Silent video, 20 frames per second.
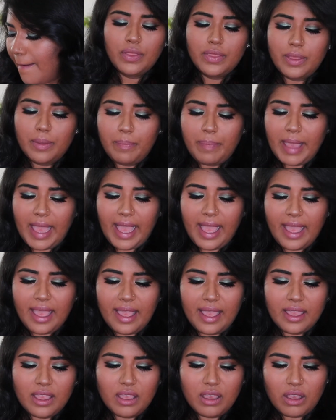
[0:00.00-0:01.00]
The
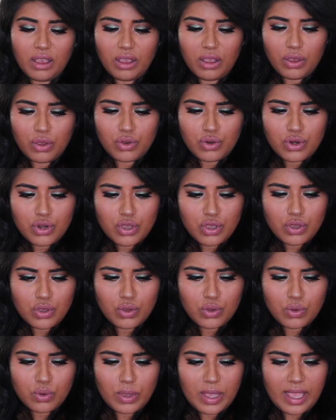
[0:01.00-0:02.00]
bag, oh
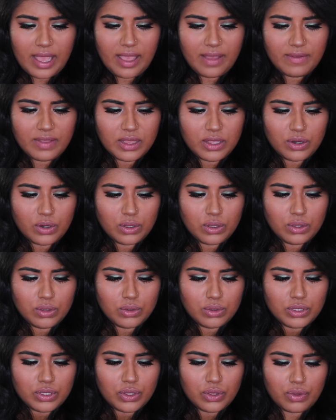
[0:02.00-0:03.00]
no, I have a little
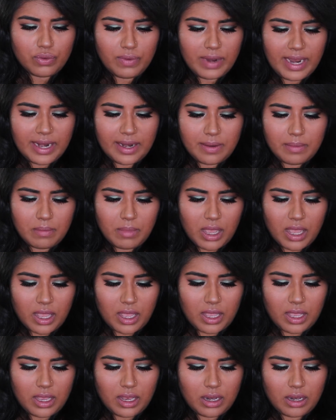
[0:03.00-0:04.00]
loose thread in
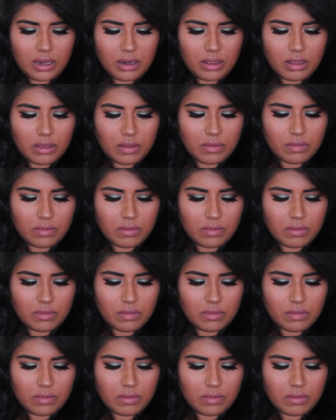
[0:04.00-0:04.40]
mine.